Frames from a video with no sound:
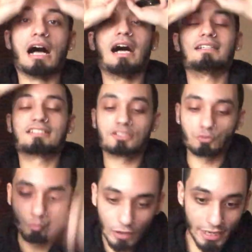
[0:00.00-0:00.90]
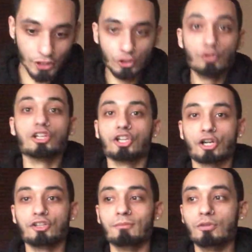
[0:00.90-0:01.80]
I swear you can
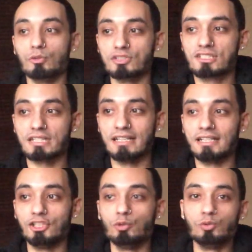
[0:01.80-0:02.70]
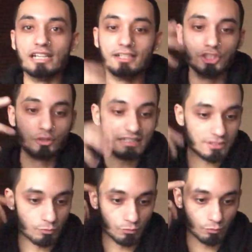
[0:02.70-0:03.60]
learn the most, and then you and then you get
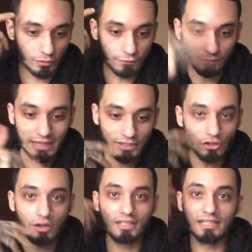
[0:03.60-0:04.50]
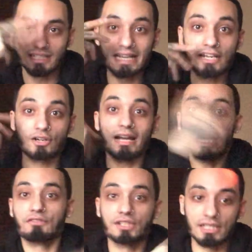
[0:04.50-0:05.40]
to reflect on it later
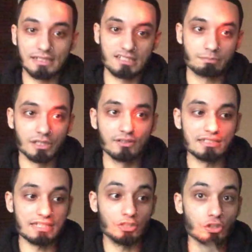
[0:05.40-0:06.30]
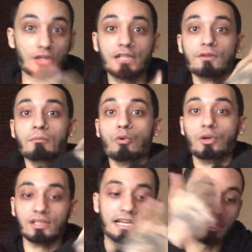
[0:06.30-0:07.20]
after the experience, and you learn even
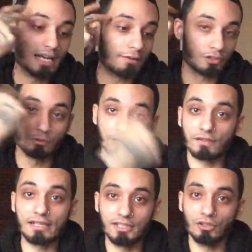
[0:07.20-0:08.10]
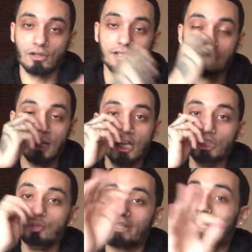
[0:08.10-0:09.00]
more later after reflecting on it.
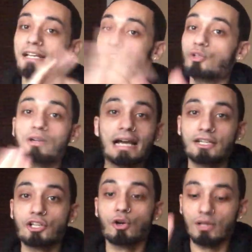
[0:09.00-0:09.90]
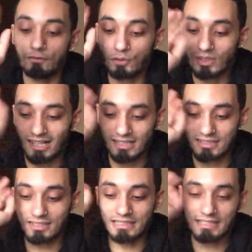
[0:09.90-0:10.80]
You can't do that though if you
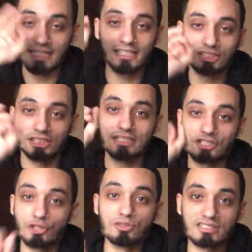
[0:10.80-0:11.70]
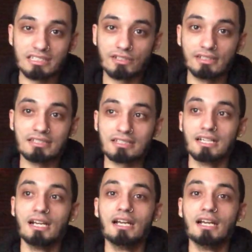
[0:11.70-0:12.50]
constantly taking shit too serious